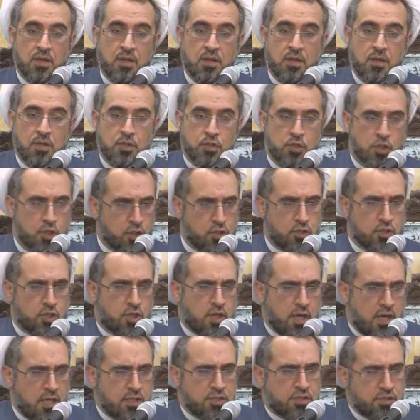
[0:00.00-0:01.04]
The, the
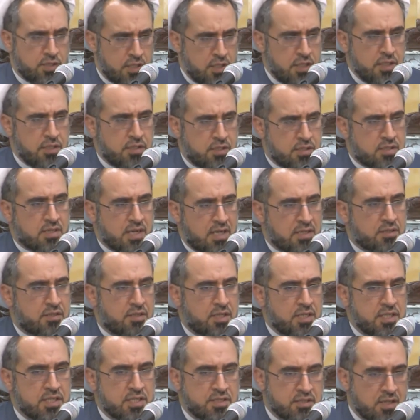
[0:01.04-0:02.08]
country, this
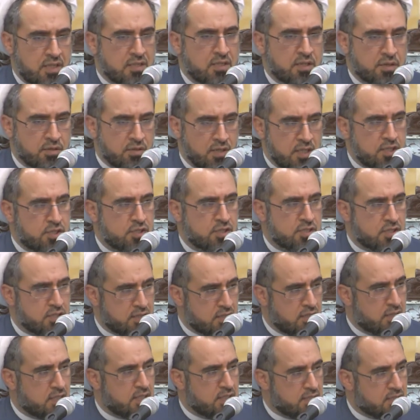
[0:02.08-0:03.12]
country is not a religious, it's
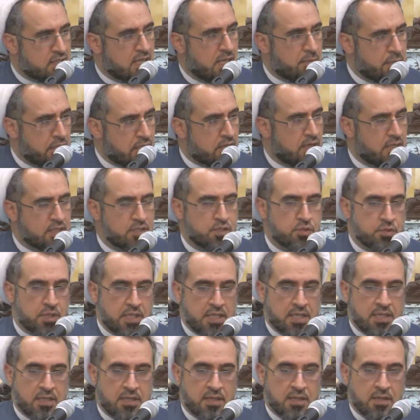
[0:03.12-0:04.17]
not an Islamic country.
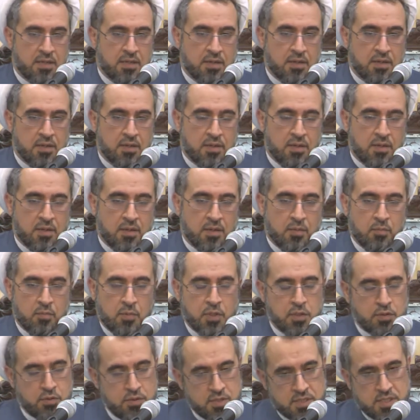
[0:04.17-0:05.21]

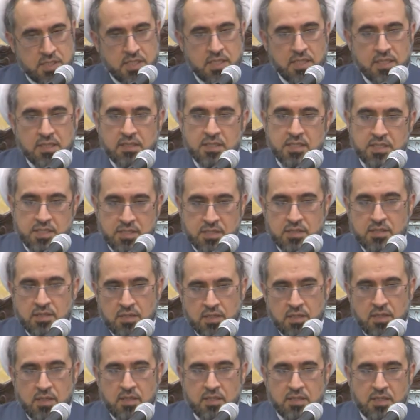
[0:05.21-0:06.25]
But you see, in this
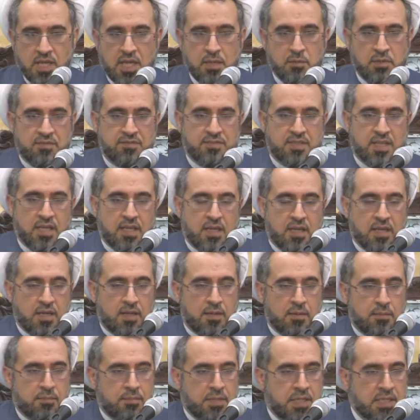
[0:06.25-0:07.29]
uh, time of the
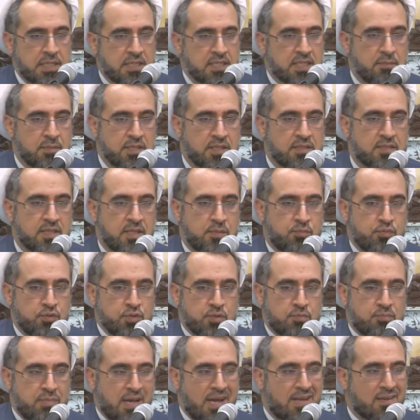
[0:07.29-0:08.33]
pandemic, they
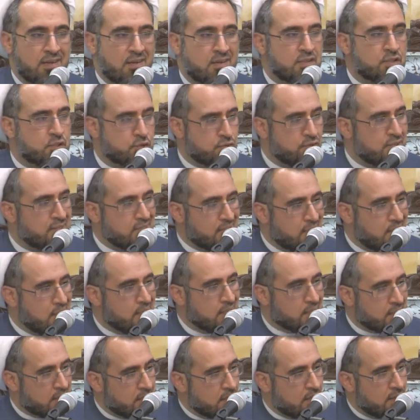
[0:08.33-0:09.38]
put ban on
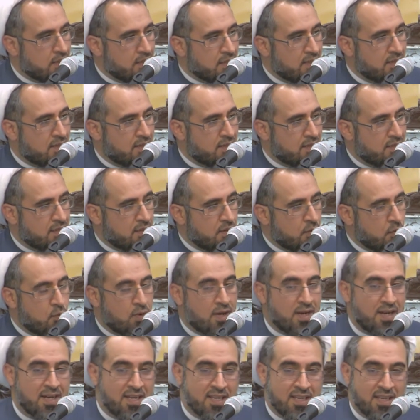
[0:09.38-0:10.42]
drinking. Why?